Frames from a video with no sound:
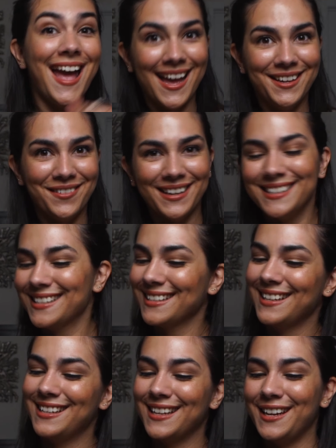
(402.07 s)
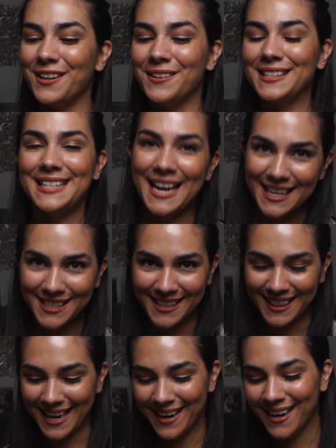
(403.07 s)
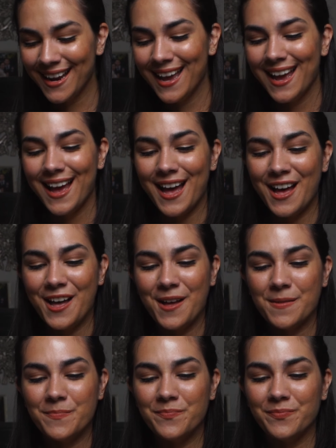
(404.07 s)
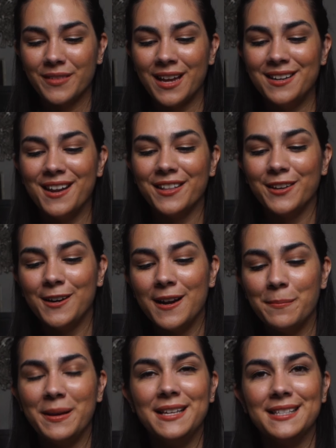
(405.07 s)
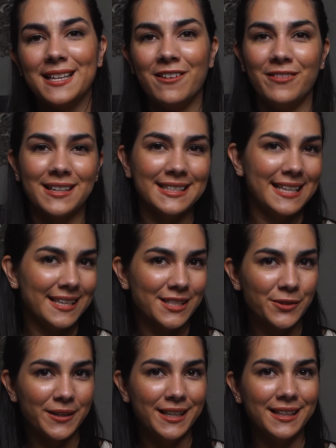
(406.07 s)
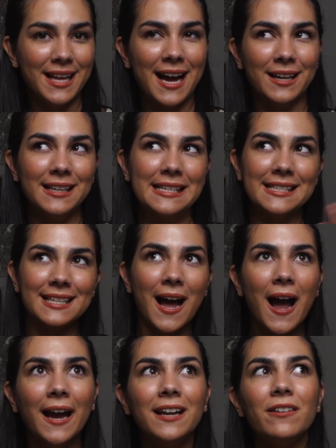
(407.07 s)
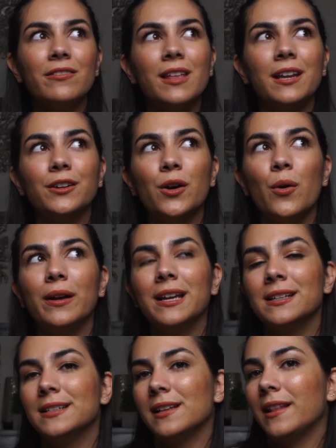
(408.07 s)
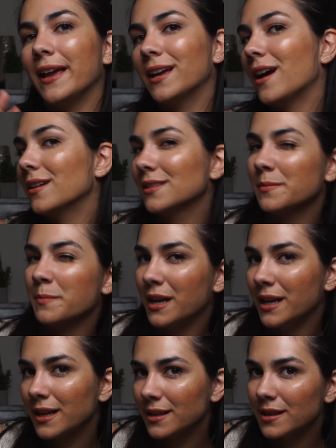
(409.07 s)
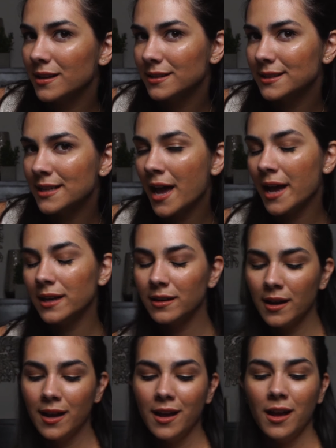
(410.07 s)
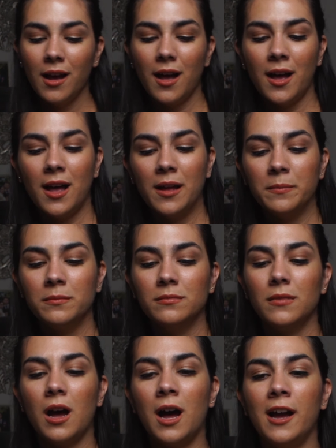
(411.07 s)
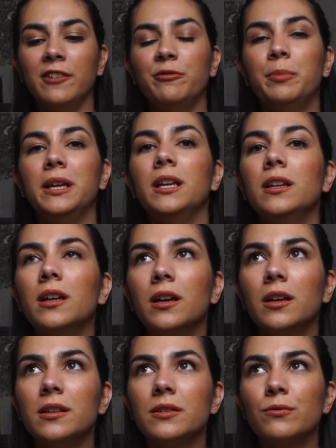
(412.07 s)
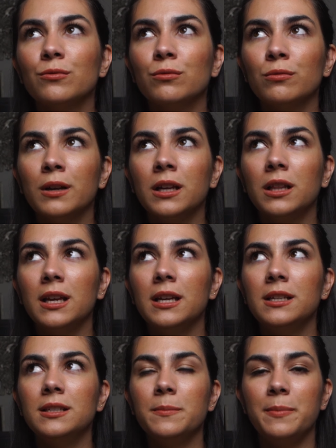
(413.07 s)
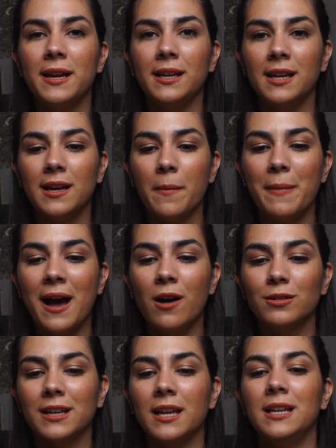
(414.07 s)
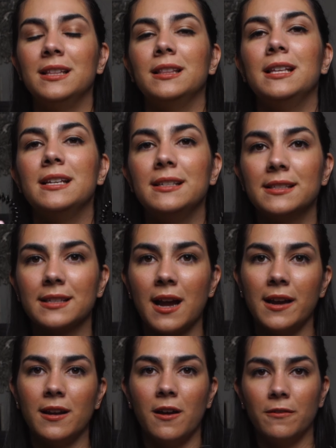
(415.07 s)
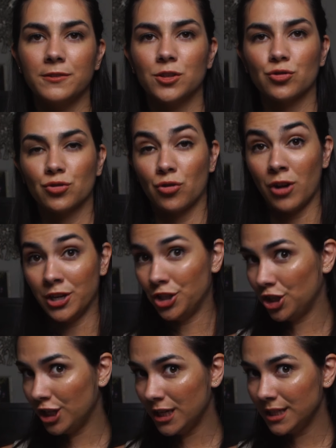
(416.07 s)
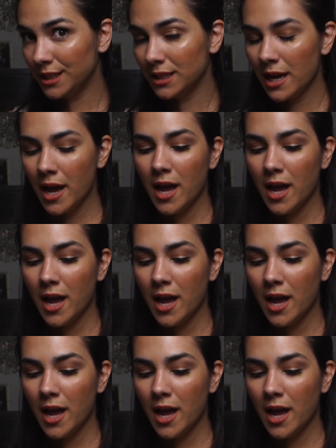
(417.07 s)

Anyways, getting on a tangent there. Another piece of accessory that is kind of then going into like cosmetic side. I've been really debating about getting these kind of scrunchies.